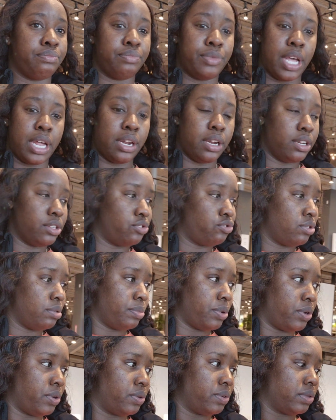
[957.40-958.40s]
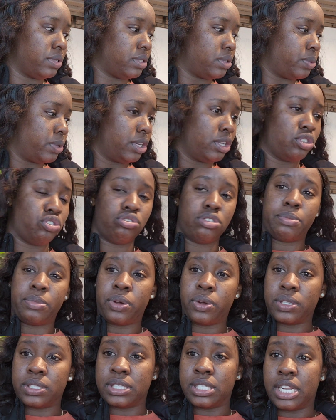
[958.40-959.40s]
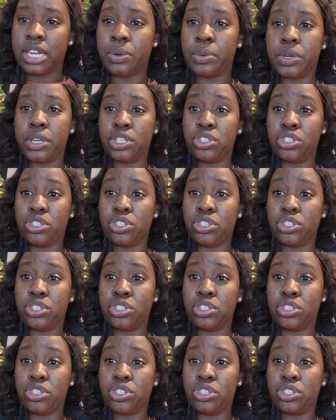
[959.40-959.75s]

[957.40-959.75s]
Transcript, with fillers: another dream house so my dream house together with the